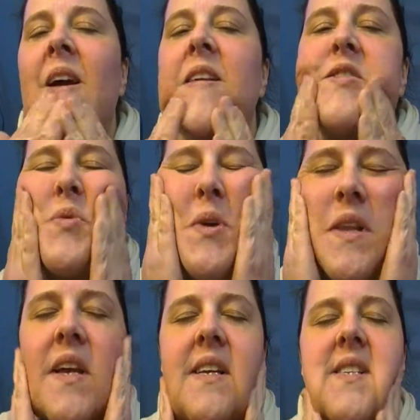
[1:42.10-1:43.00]
And
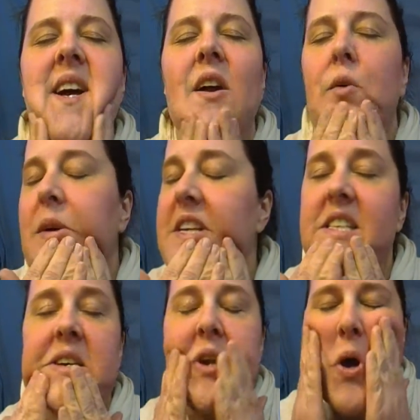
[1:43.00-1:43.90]
it's not
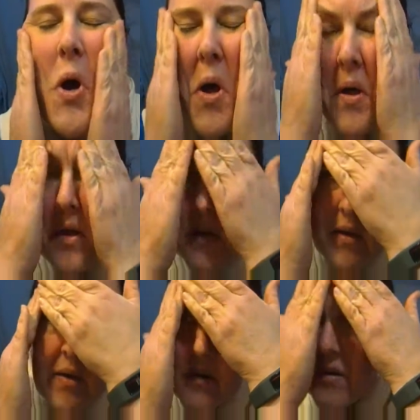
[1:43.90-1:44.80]
greasy at all,
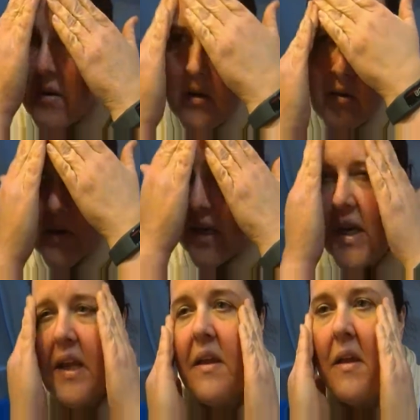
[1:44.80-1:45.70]

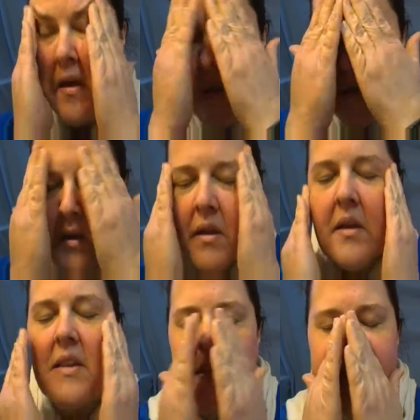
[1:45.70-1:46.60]
okay?
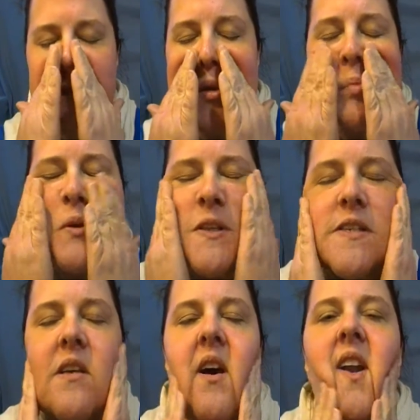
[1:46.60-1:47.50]
And this, you put
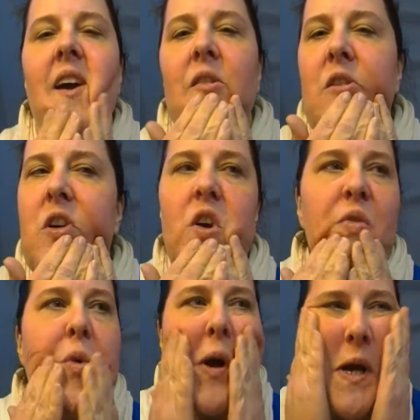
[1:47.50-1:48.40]
this on after
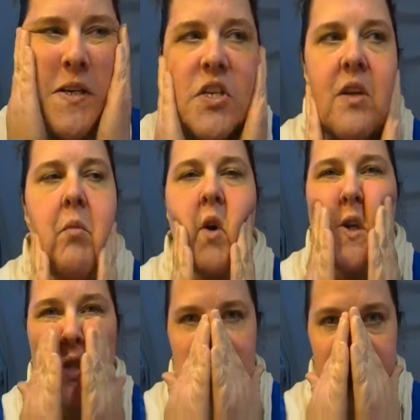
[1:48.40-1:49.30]
you've washed and
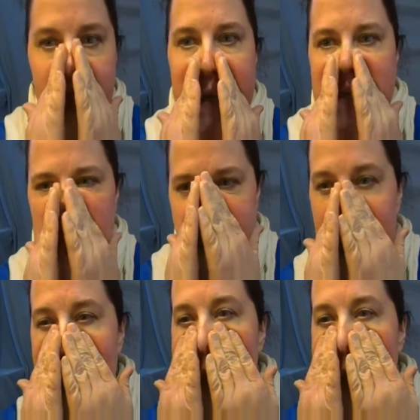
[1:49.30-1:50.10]
moisturized.